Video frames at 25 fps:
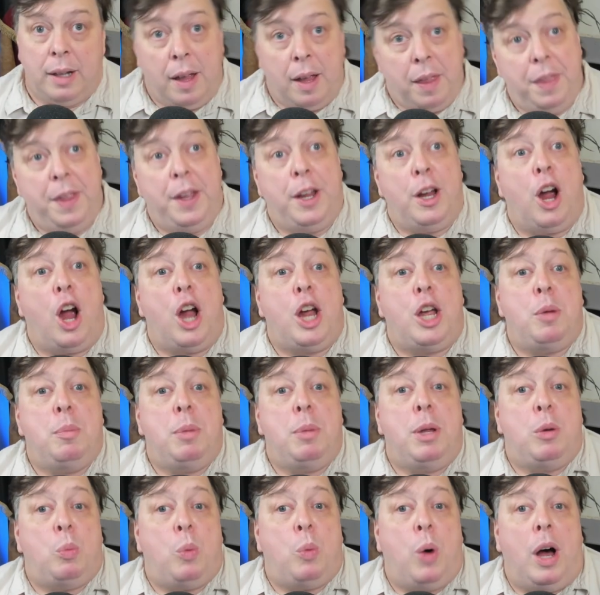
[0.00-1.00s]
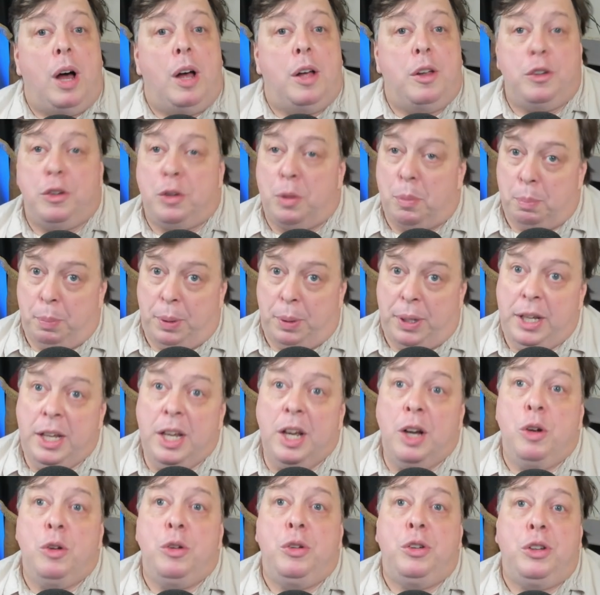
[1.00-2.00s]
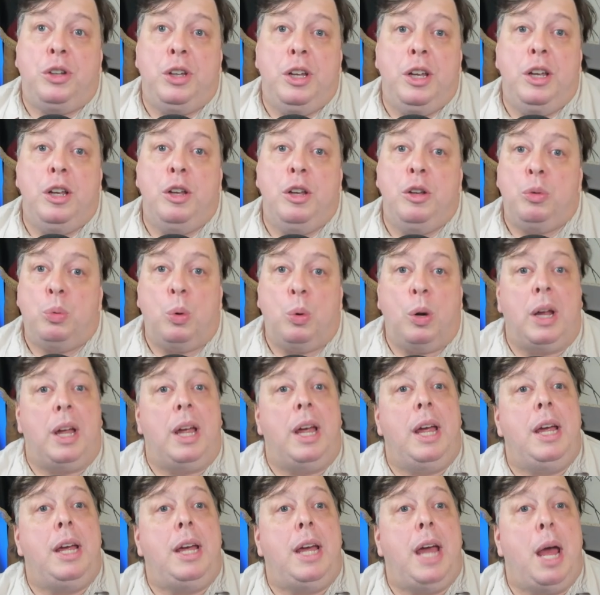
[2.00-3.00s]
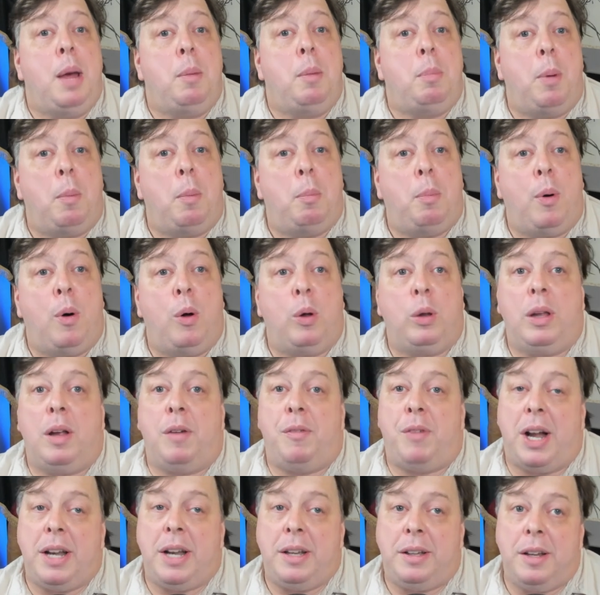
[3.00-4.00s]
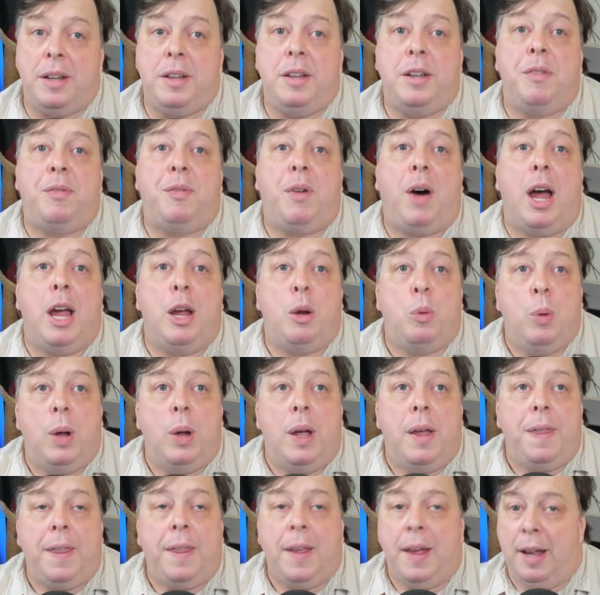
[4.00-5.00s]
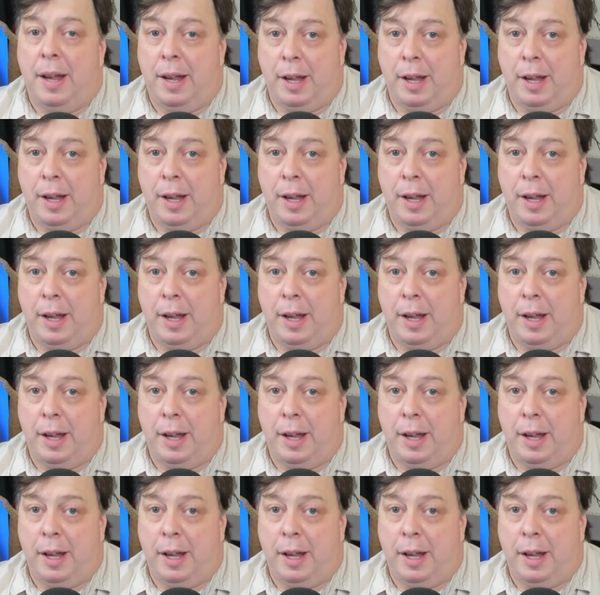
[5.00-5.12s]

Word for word: The argument was POCs were incapable of identifying with,